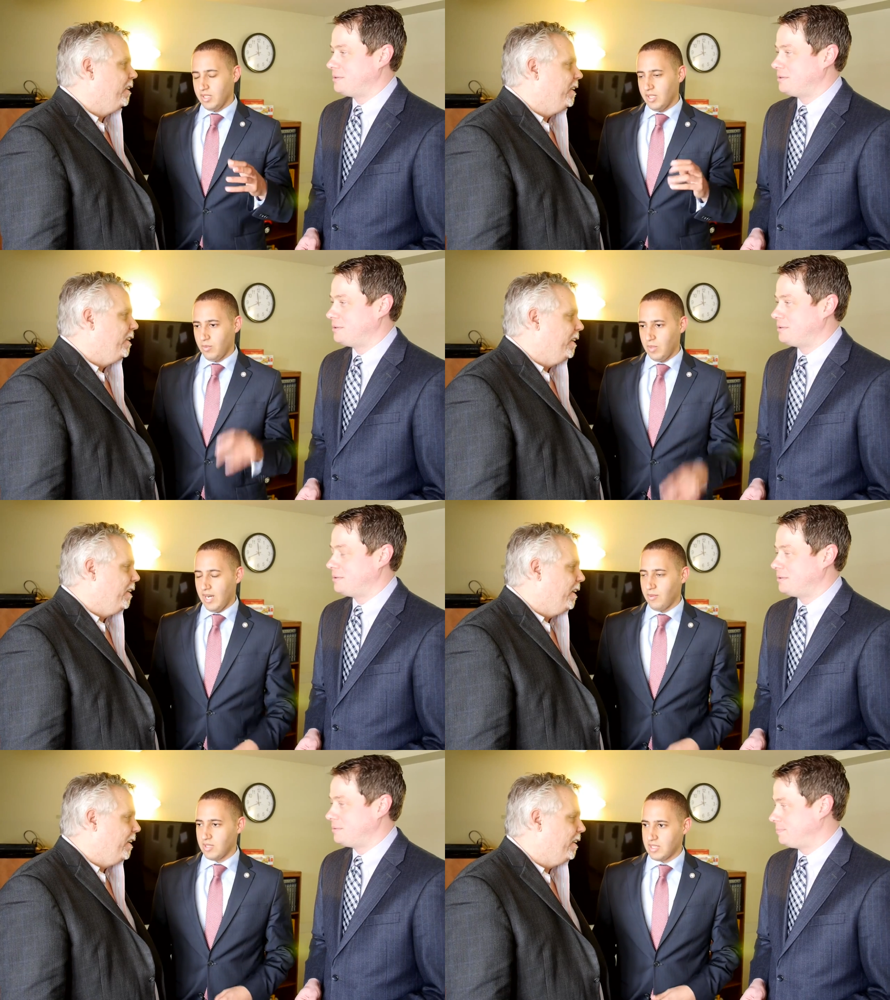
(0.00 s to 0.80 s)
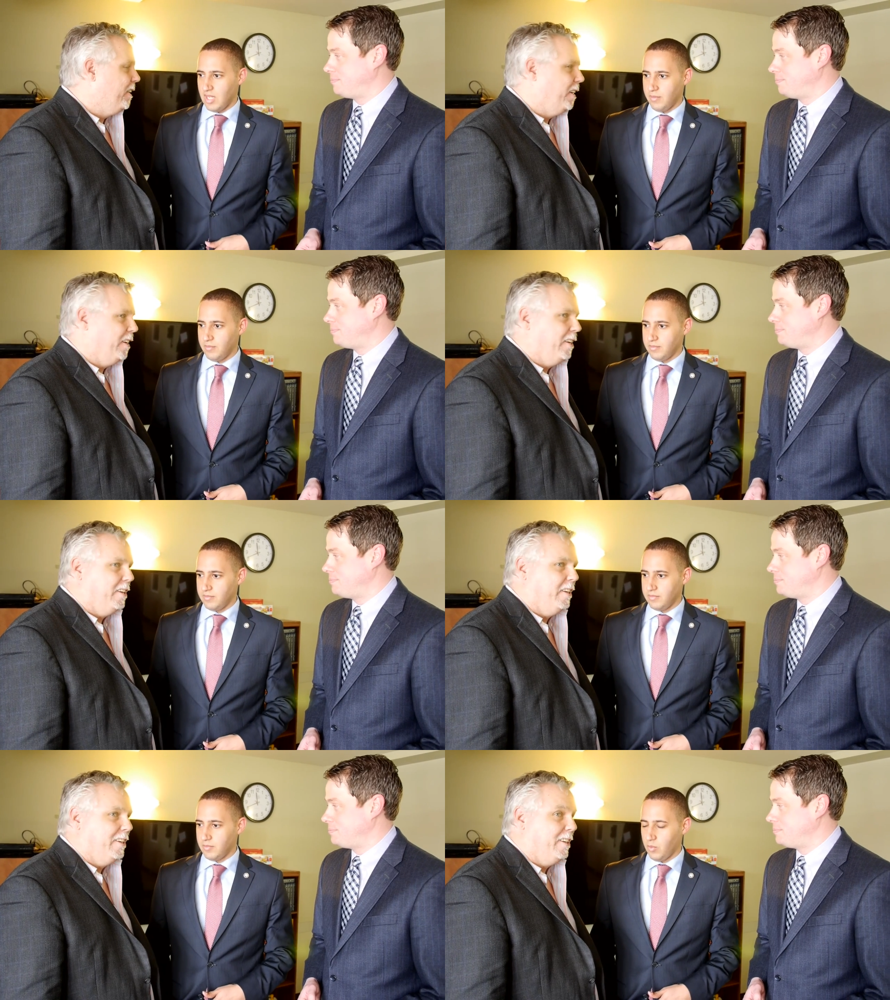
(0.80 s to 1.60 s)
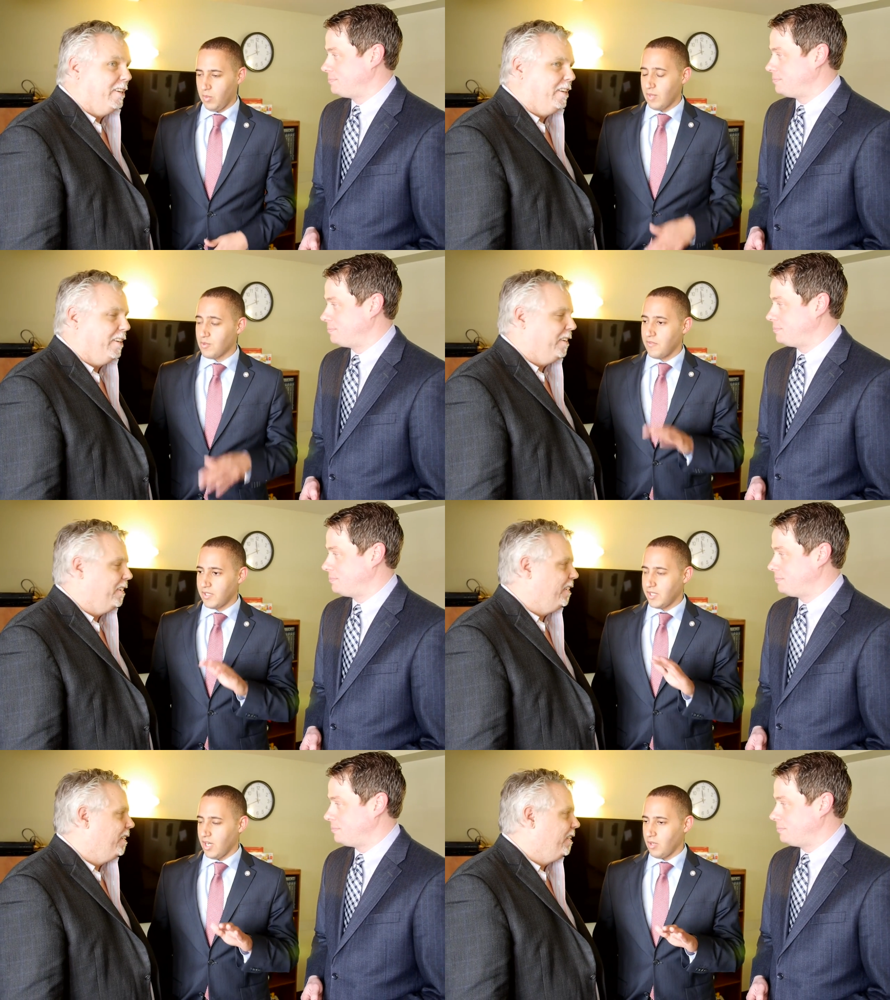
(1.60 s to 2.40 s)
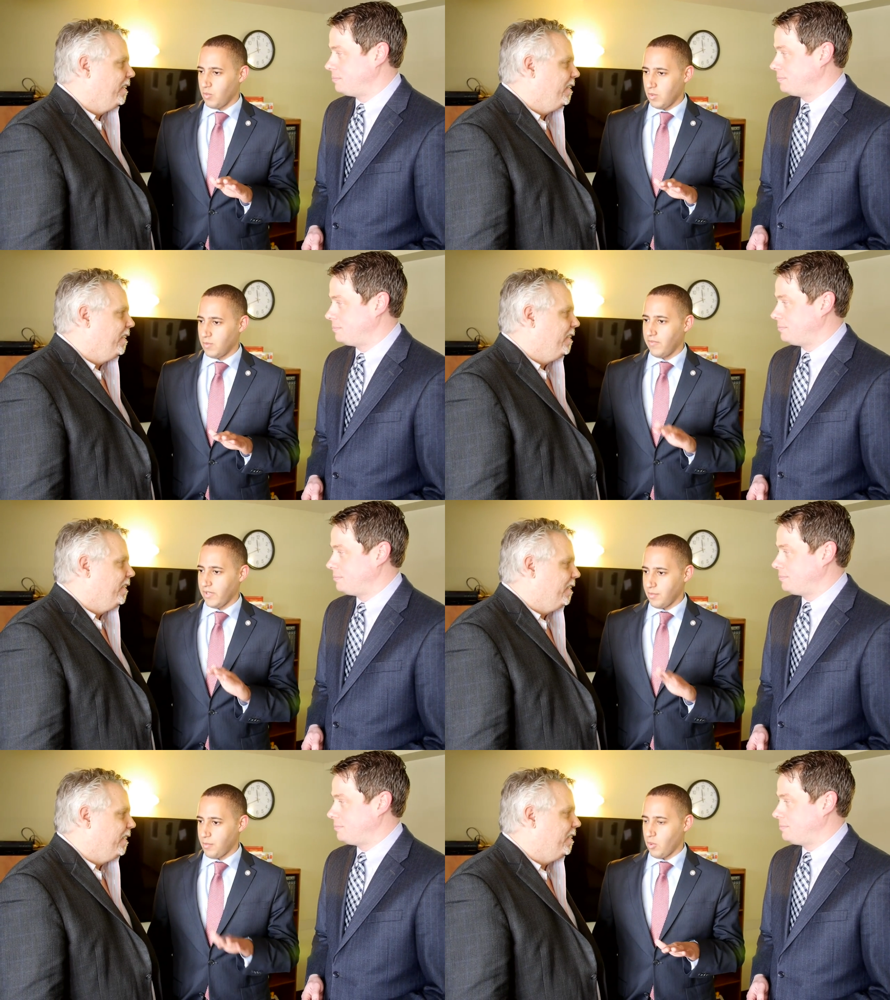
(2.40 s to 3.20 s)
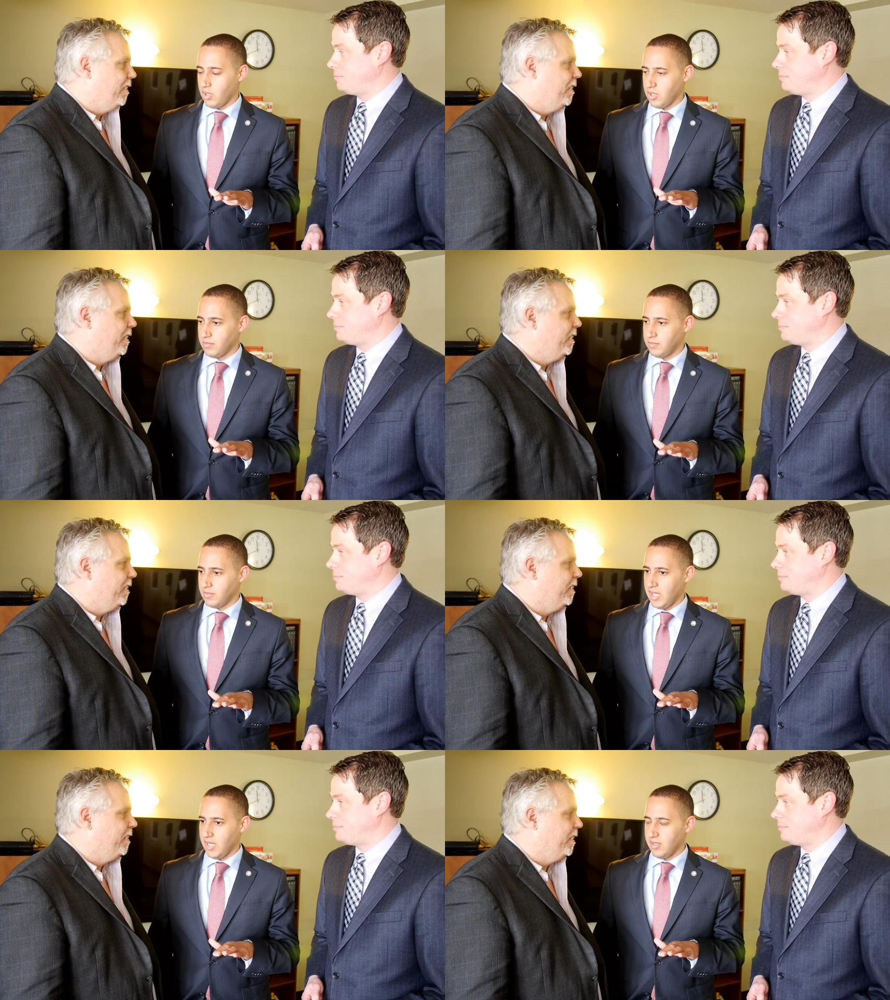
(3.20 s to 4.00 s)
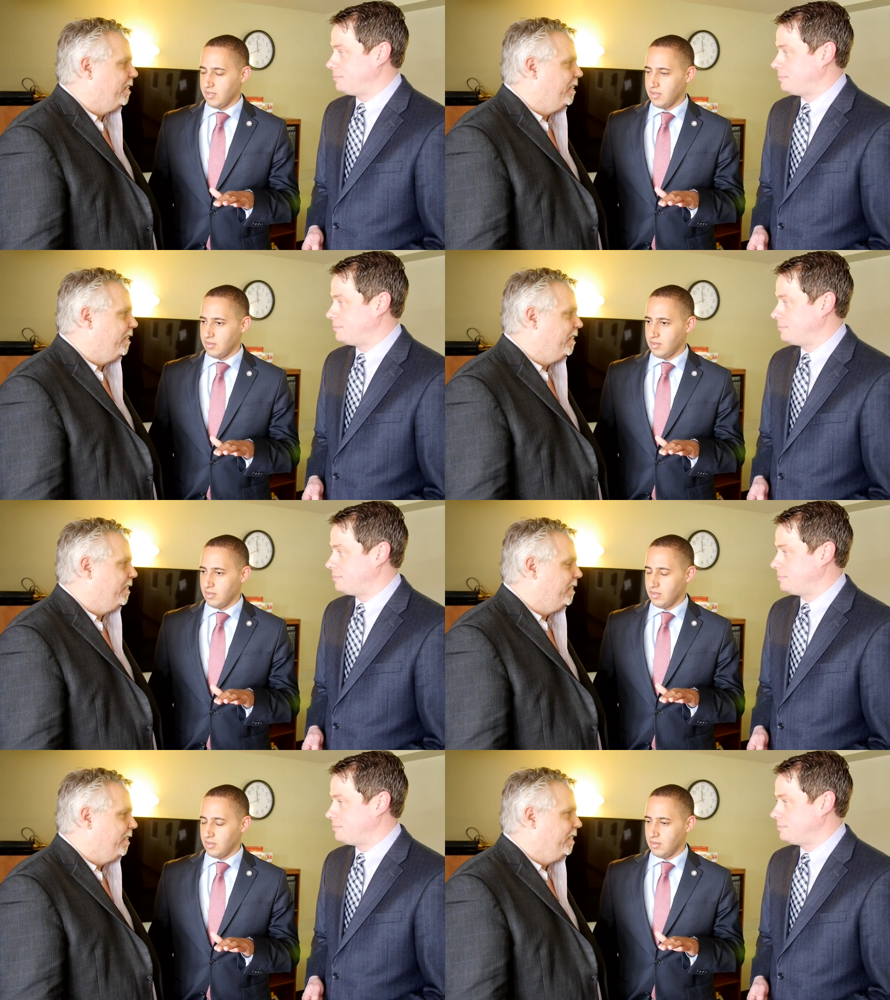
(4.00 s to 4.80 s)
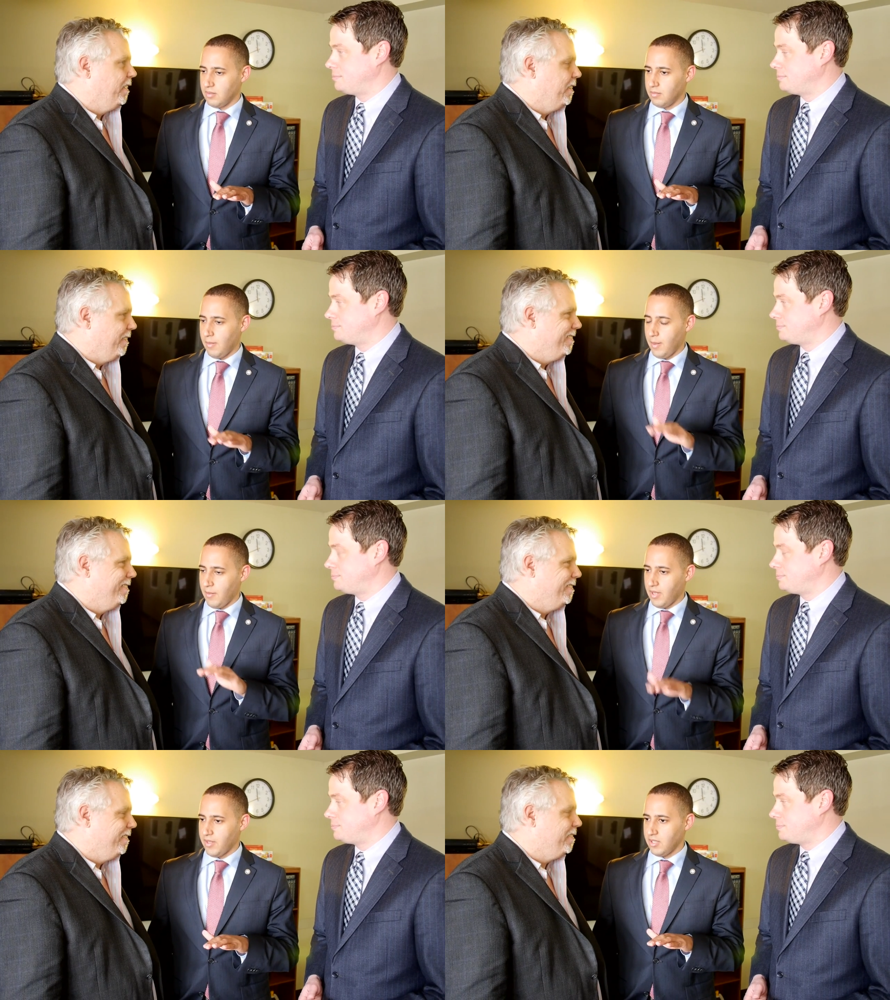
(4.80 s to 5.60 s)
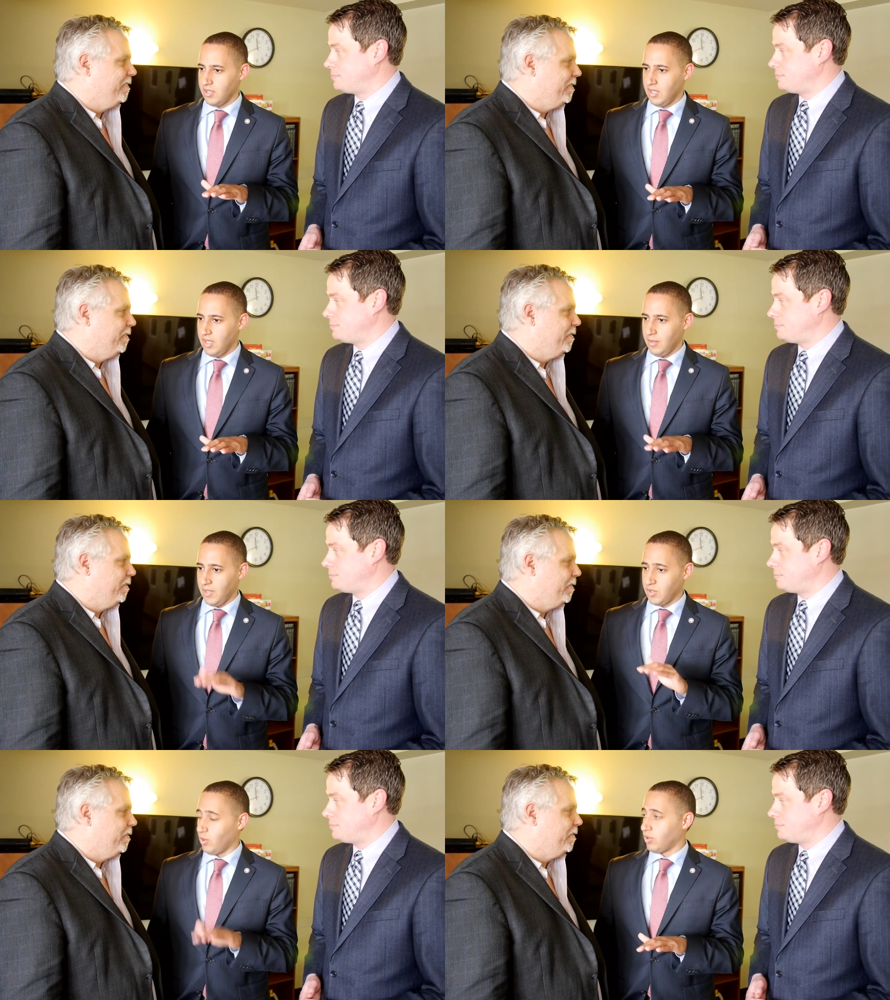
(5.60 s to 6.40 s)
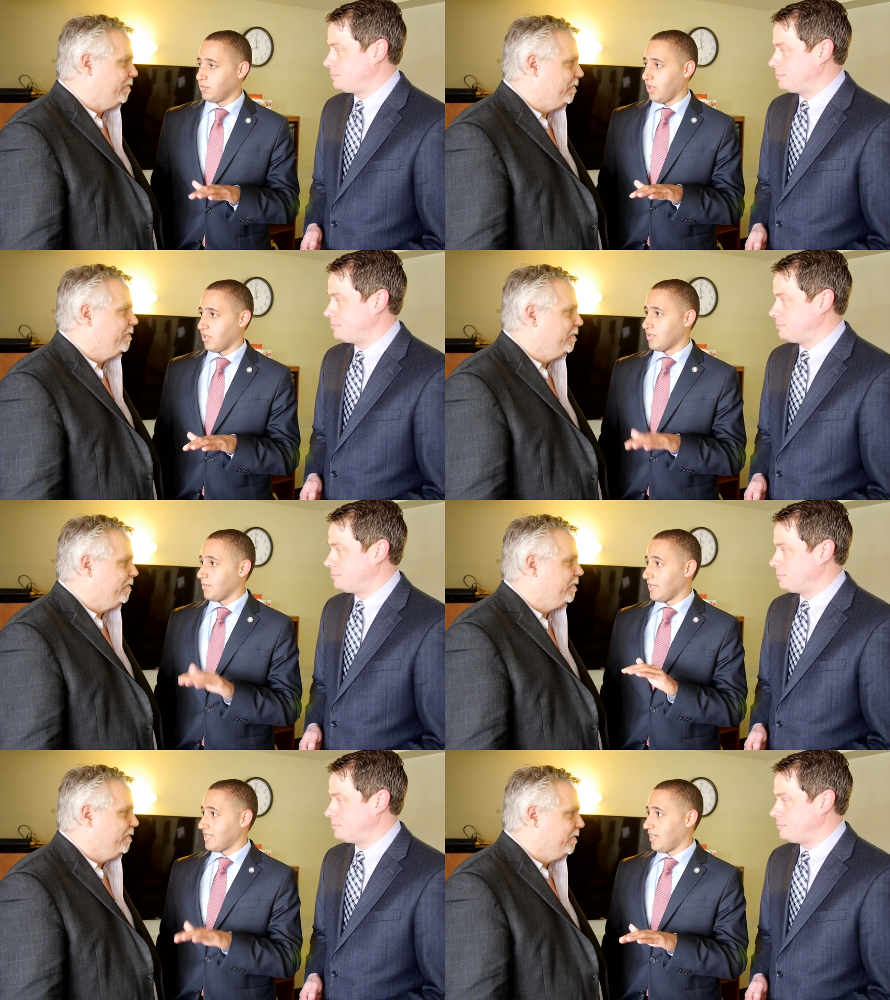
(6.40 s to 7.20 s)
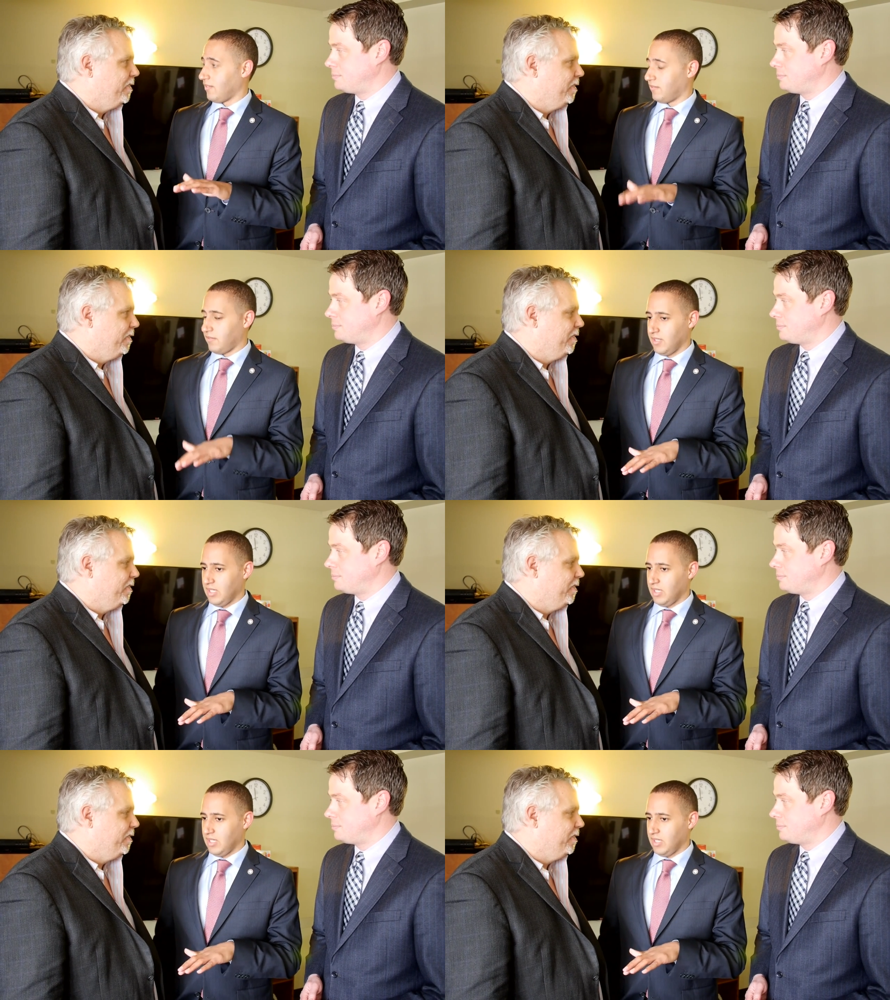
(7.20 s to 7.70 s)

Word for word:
Speaker 1: you know, when I was um, when I was very young, we were very poor, and my mother, my two older brothers, and myself